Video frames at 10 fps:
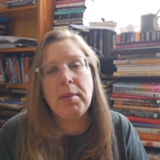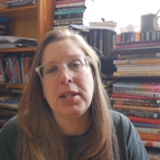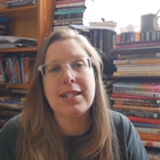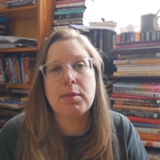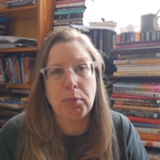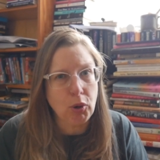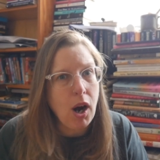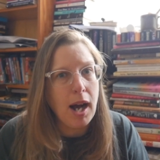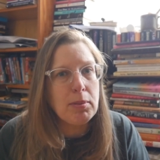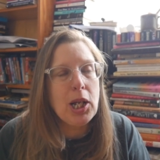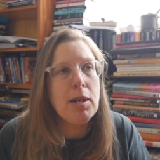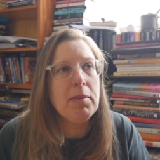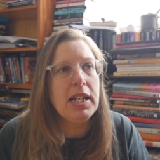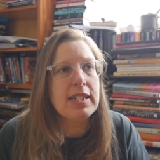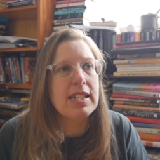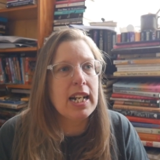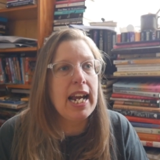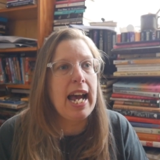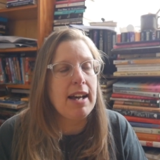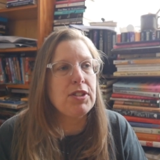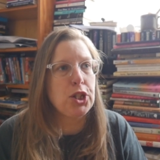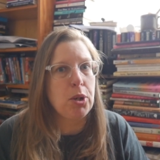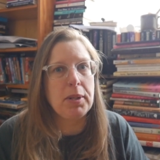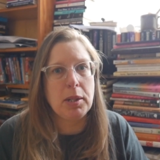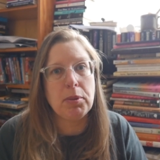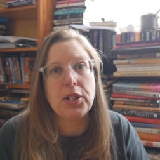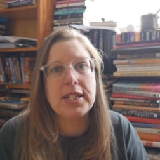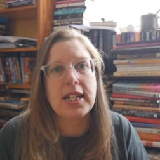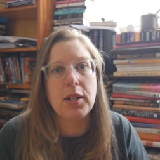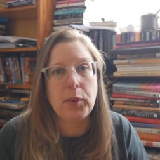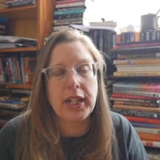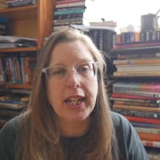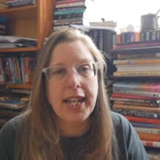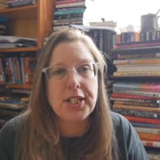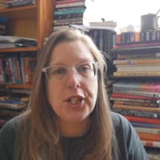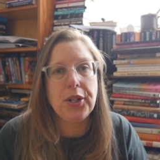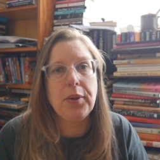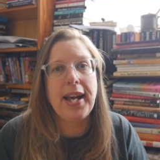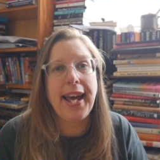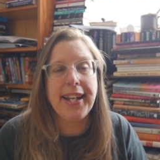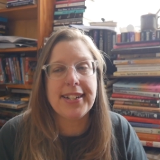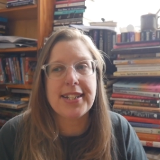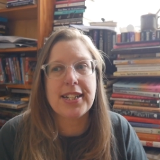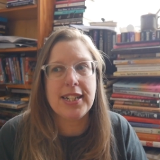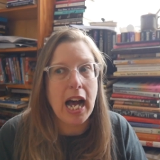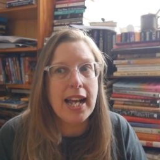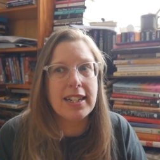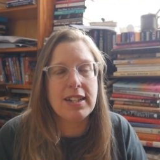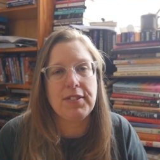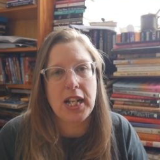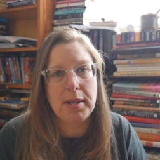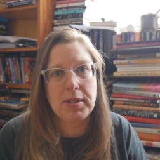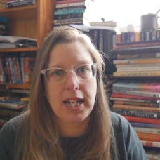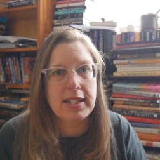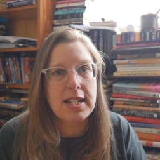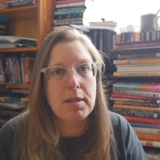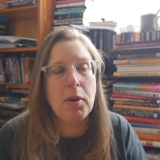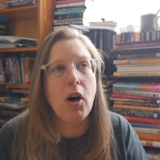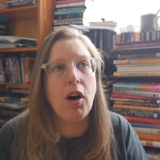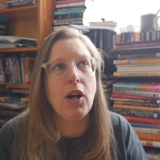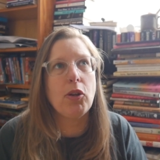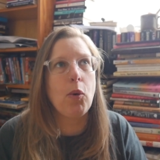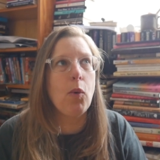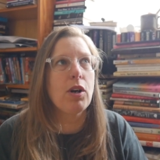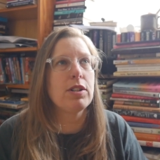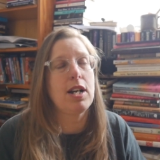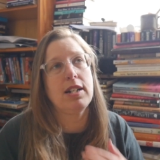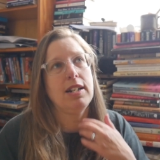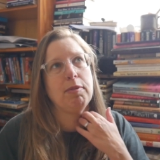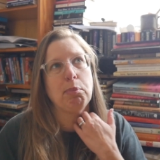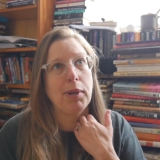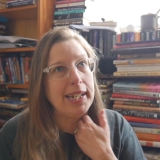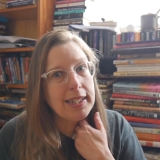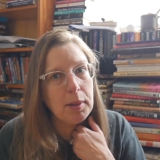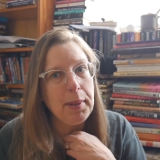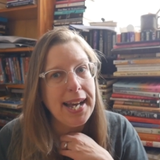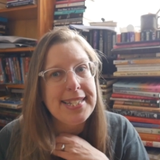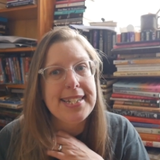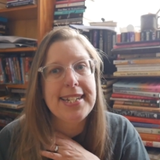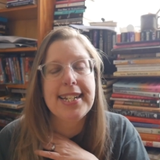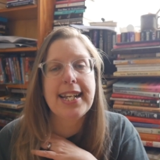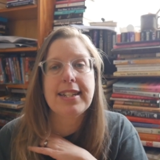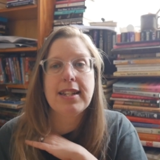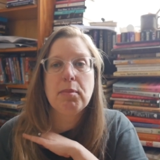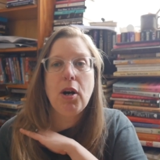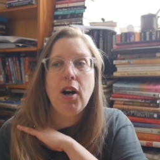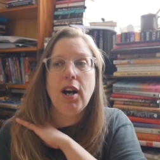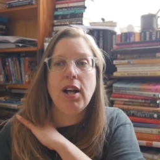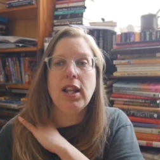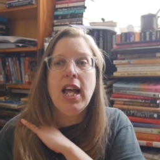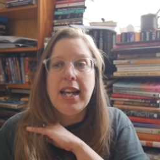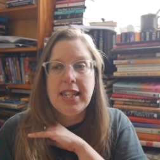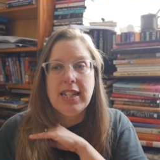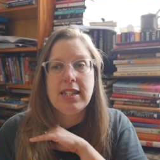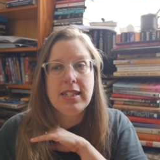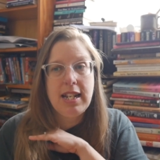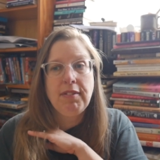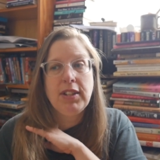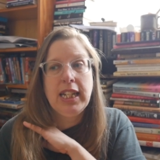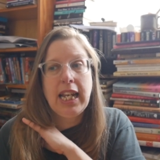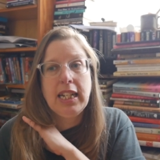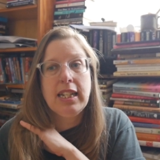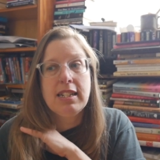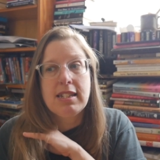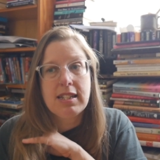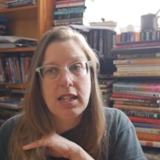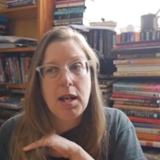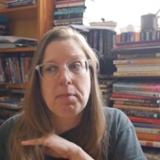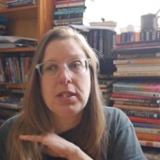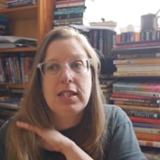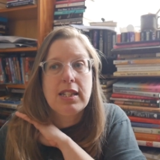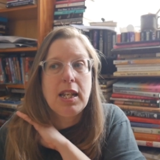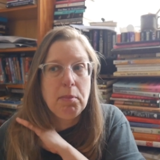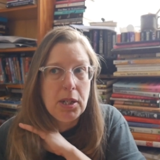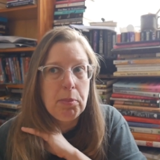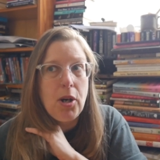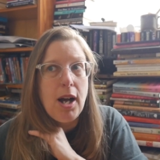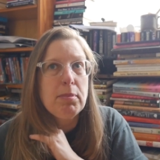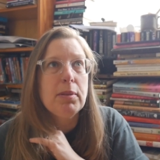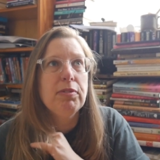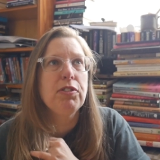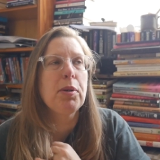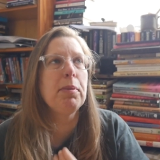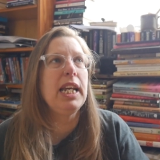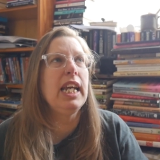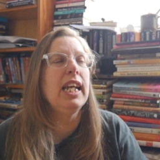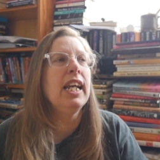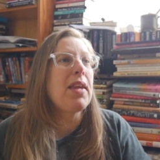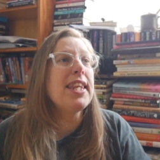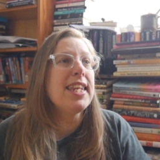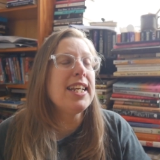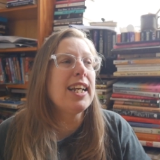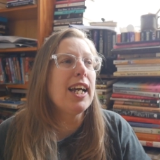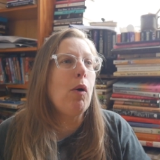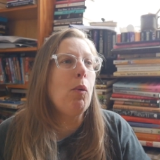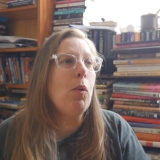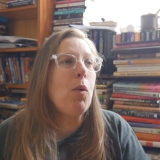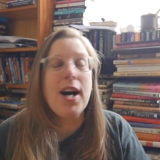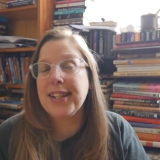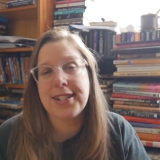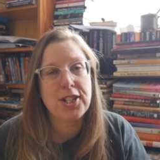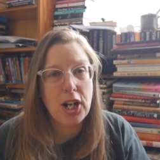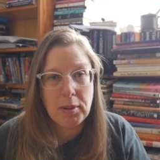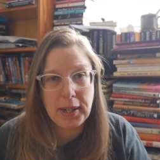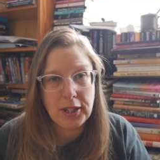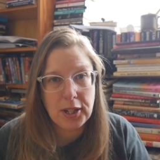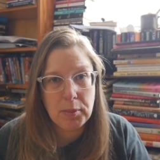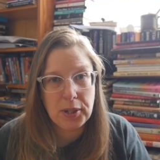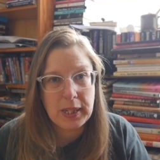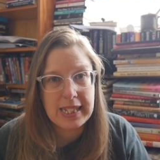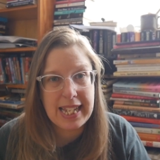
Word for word: biggest problem is that I have so many books that I want to get to and not enough time to get to them all or not enough brain capacity to get to them all. I think definitely getting into slumps can be a problem for me. I think wanting to talk about all the books